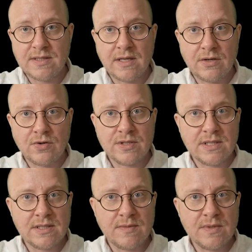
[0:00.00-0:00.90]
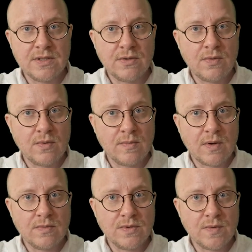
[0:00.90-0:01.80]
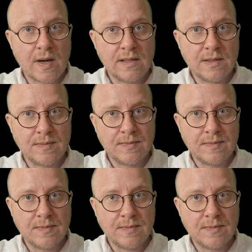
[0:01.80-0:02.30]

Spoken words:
The endocrine system is the hormones, right?